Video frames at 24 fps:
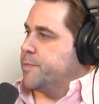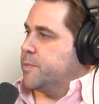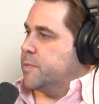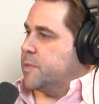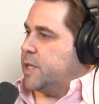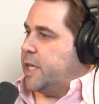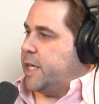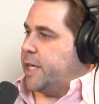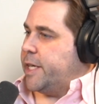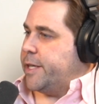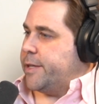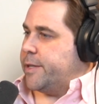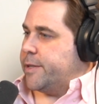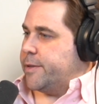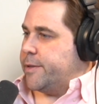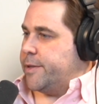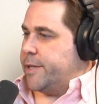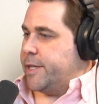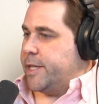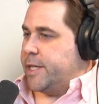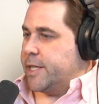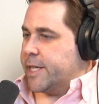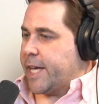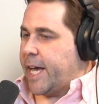And
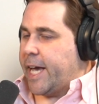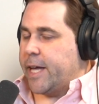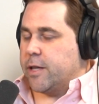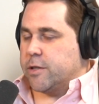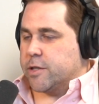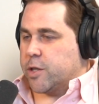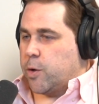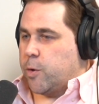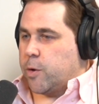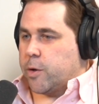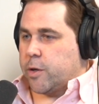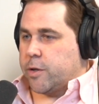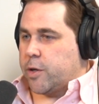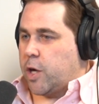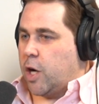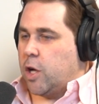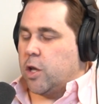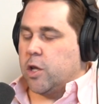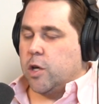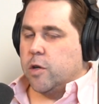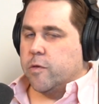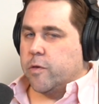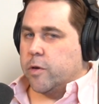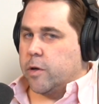Kayla's going all
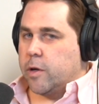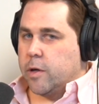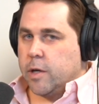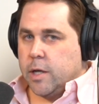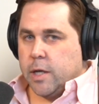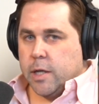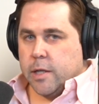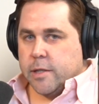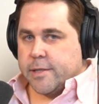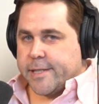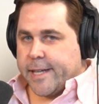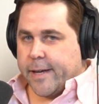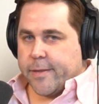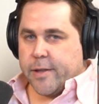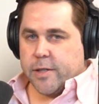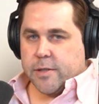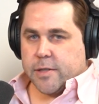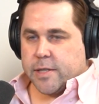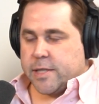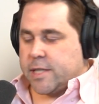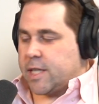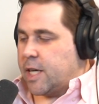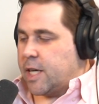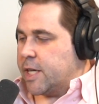over Southeast
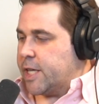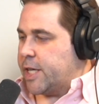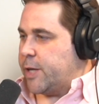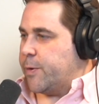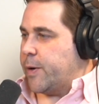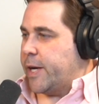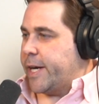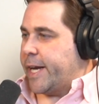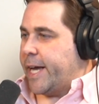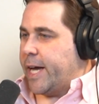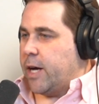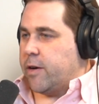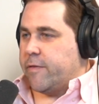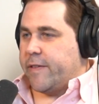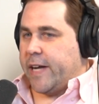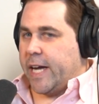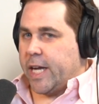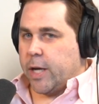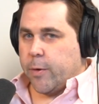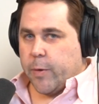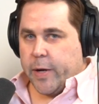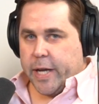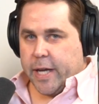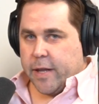Kentucky right now
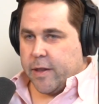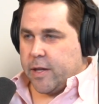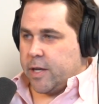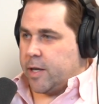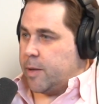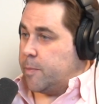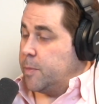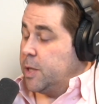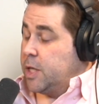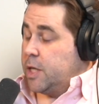evaluating them.